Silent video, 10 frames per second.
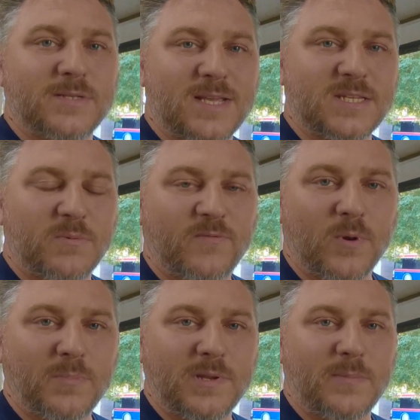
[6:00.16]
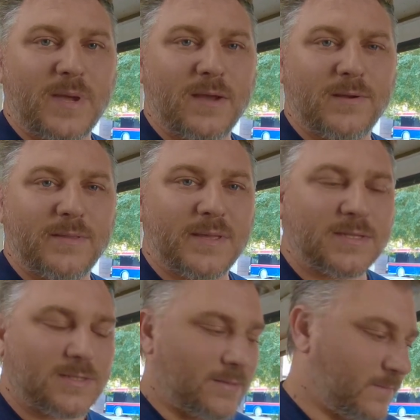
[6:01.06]
test it before putting it back on the
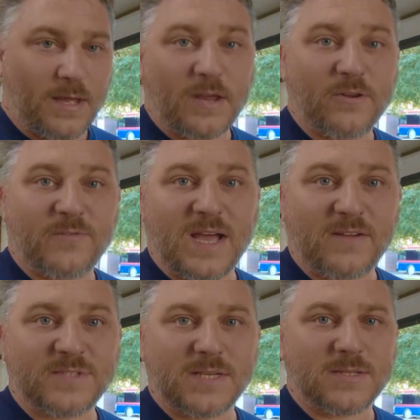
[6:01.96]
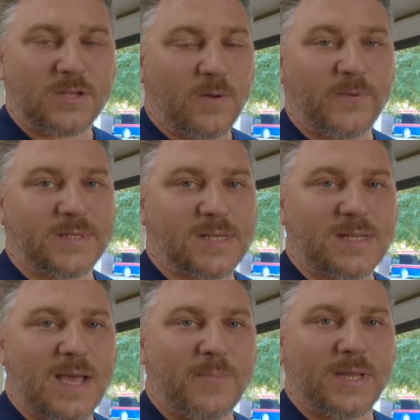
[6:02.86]
engine. I got new valve seals, so hopefully this
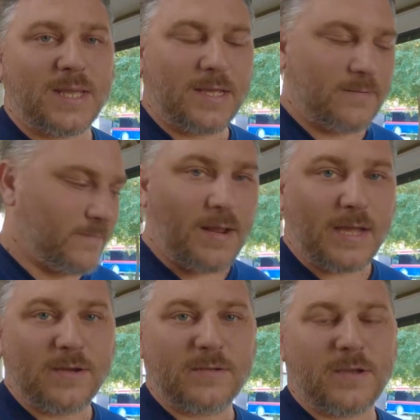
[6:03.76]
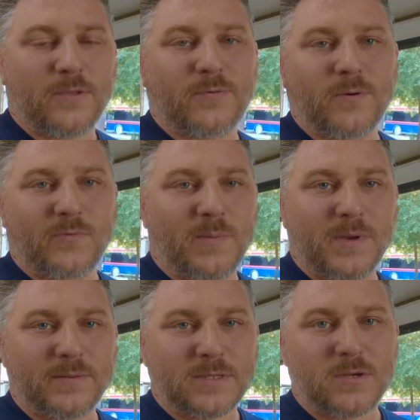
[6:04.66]
doesn't happen again. I could go through and
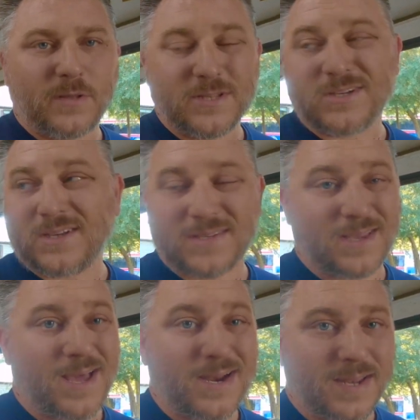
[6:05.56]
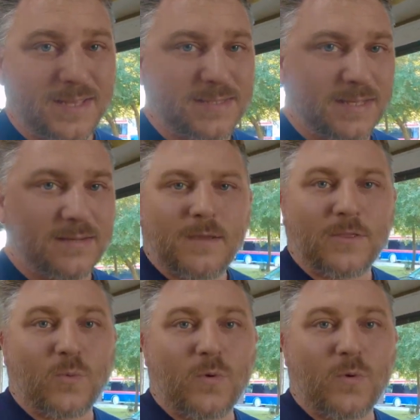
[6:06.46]
rebuild this whole engine because it kind of needs it. In the